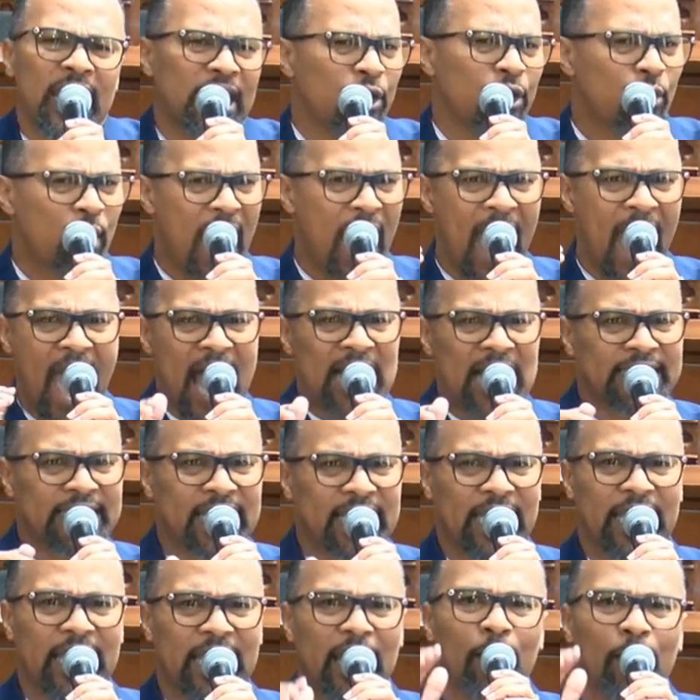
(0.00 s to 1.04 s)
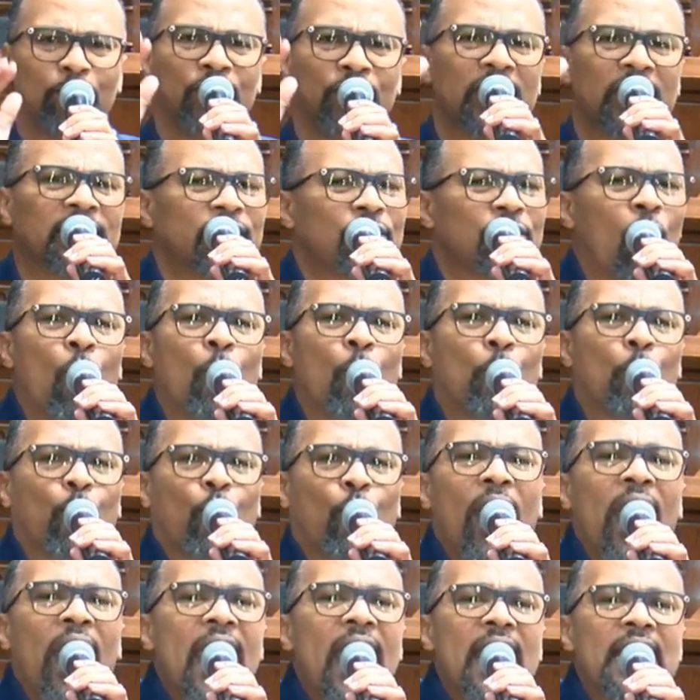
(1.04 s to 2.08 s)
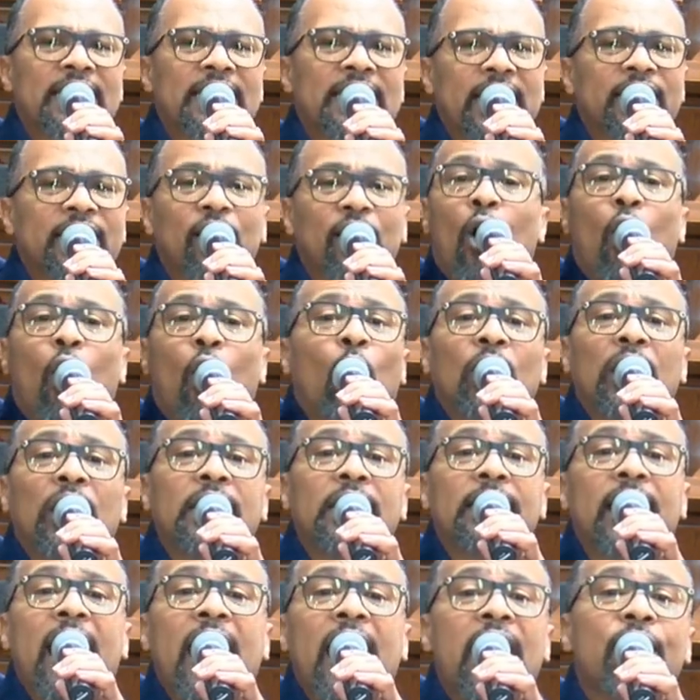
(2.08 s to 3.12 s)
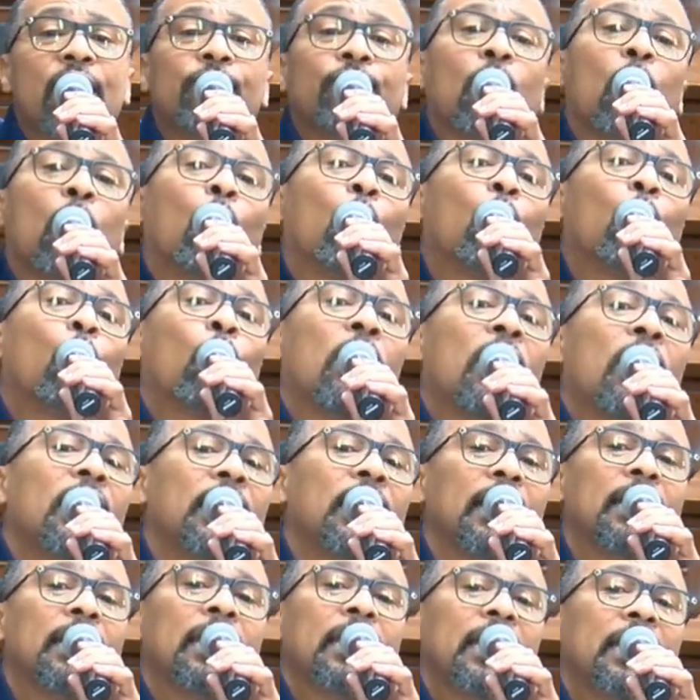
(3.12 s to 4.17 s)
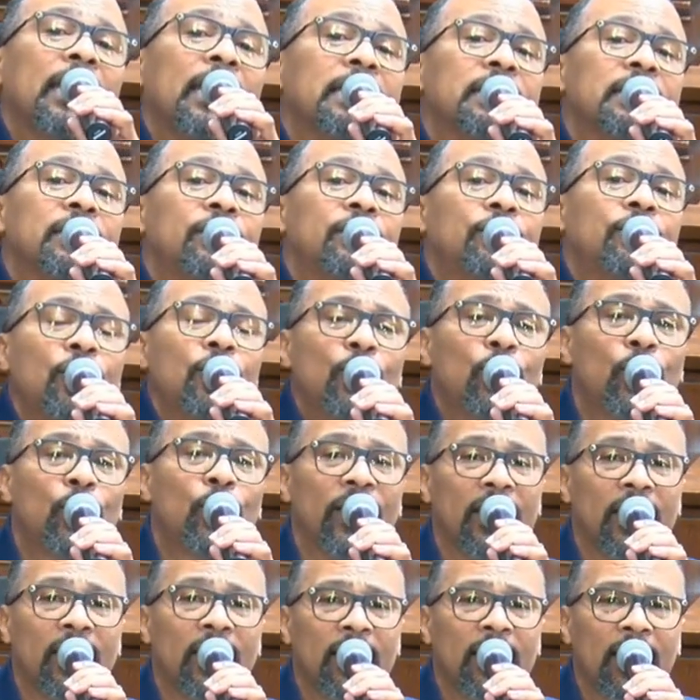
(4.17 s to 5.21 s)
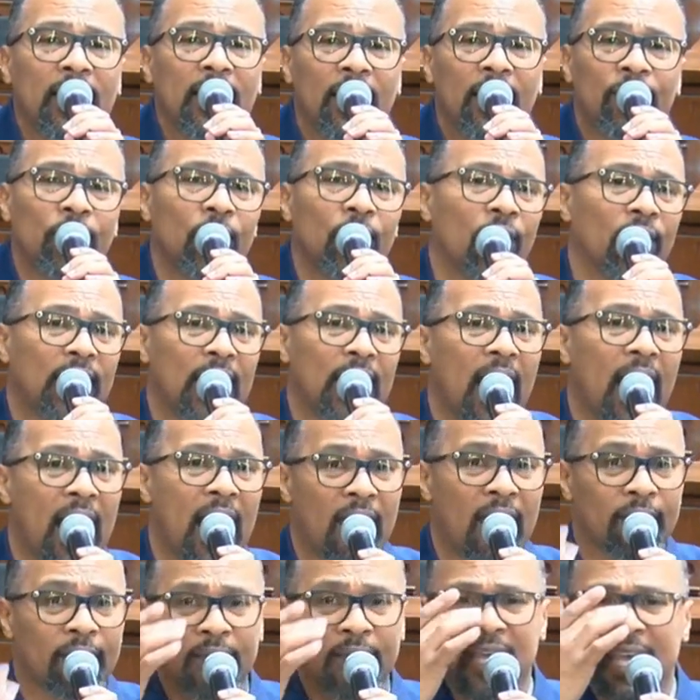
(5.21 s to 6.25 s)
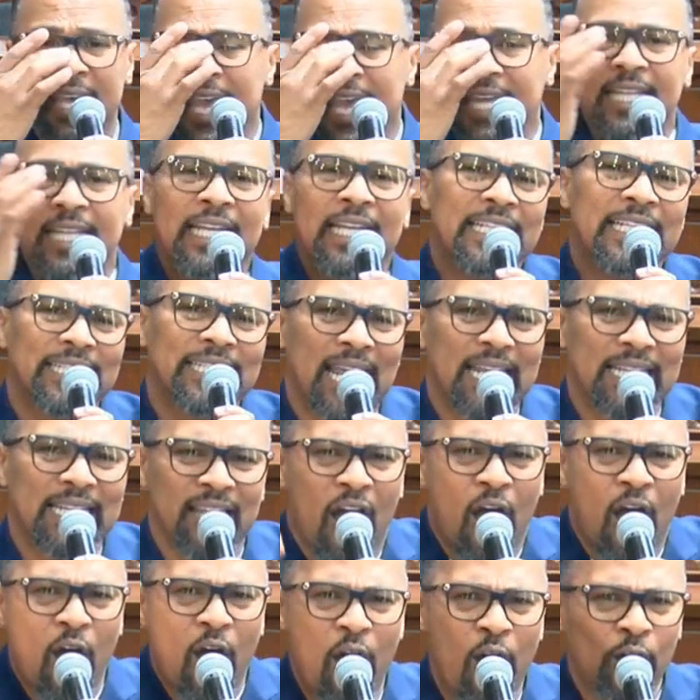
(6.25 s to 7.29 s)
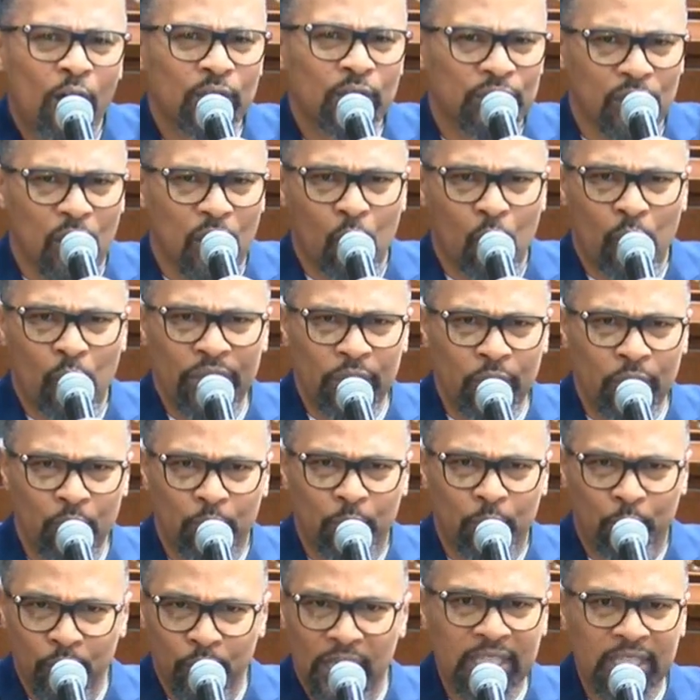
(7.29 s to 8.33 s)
You asking him just so praise his holy name for what he's doing in your life. And then he says, also, when you